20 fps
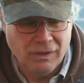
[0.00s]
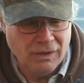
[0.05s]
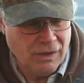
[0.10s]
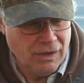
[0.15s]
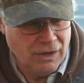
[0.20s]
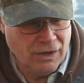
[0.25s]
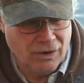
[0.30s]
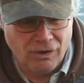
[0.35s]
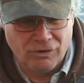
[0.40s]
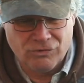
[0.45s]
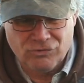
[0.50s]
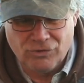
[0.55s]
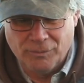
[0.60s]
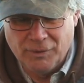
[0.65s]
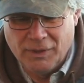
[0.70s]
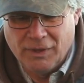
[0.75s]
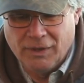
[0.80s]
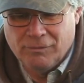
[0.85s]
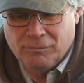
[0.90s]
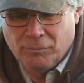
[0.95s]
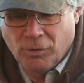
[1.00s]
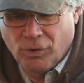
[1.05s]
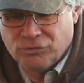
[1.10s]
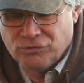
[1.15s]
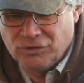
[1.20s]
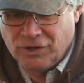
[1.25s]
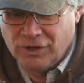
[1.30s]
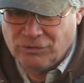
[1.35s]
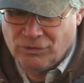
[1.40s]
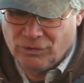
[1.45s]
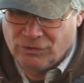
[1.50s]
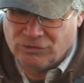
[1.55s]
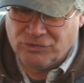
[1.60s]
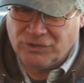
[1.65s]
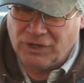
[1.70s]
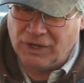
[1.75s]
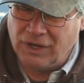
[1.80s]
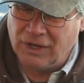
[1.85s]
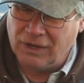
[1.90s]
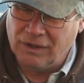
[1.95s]
Here are some of the most
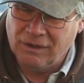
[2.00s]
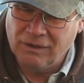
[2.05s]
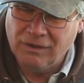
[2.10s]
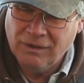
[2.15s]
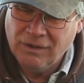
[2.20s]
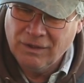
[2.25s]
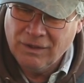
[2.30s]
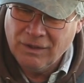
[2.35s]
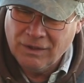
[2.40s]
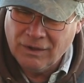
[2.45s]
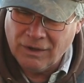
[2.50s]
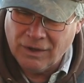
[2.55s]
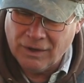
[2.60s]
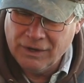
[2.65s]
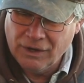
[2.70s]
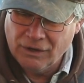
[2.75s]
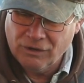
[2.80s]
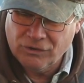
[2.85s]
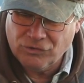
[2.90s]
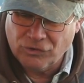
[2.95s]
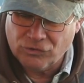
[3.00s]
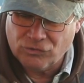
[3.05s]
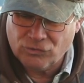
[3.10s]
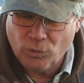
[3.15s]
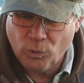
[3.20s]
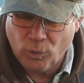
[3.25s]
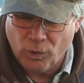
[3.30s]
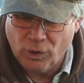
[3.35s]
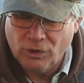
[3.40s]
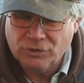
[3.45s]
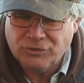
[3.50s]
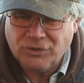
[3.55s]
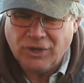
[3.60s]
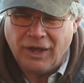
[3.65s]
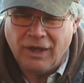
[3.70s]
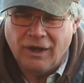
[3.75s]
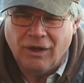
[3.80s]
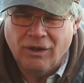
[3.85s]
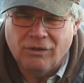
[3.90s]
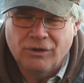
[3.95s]
interesting. Here's a squirrel
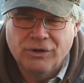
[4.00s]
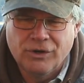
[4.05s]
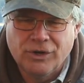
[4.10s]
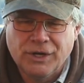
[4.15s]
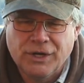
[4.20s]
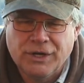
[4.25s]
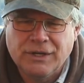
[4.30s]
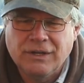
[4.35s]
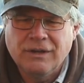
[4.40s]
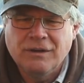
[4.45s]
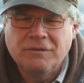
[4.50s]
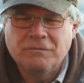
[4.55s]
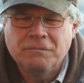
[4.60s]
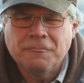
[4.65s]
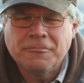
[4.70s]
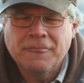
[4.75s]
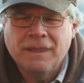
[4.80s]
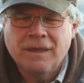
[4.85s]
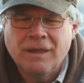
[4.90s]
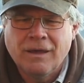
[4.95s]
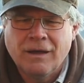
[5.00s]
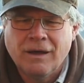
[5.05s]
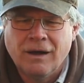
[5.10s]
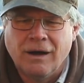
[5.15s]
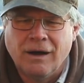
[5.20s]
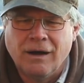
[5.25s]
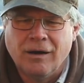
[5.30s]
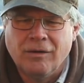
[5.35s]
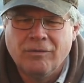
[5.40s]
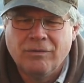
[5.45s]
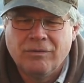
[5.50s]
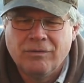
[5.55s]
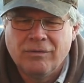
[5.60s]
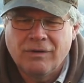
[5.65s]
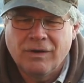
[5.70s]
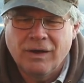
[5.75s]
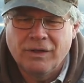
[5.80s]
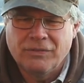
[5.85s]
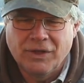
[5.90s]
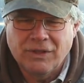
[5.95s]
tail hood.
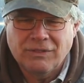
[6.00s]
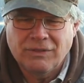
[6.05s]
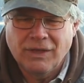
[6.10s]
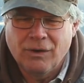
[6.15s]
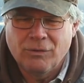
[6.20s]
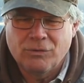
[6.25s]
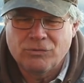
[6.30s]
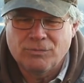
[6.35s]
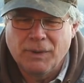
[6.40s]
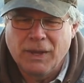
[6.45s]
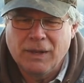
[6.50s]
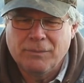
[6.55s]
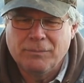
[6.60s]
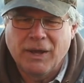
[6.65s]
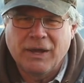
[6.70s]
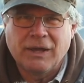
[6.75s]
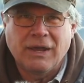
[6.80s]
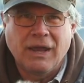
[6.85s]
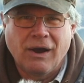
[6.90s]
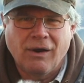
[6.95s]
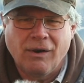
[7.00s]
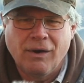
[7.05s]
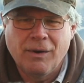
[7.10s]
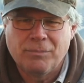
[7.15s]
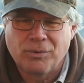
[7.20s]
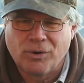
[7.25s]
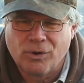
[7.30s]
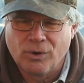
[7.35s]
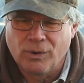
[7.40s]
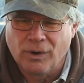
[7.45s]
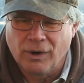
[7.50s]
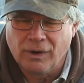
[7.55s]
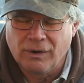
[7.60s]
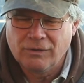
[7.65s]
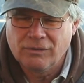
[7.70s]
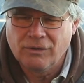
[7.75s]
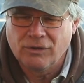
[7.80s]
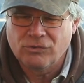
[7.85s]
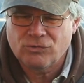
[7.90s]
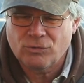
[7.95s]
I think that was made by Gary Brewer,
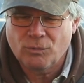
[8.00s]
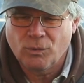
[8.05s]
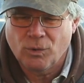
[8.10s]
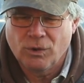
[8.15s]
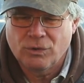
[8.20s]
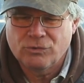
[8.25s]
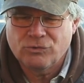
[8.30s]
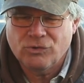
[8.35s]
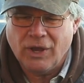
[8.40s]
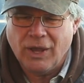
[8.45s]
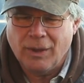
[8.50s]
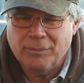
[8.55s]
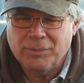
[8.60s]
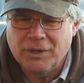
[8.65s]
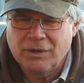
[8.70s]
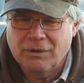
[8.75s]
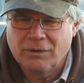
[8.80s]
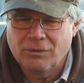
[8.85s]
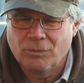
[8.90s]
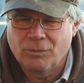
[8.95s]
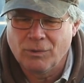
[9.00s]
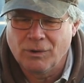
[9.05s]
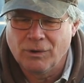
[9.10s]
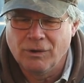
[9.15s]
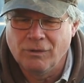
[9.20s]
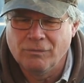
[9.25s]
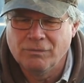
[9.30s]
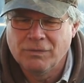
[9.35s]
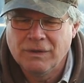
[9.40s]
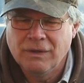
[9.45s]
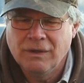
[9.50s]
the squirrel champion of the world.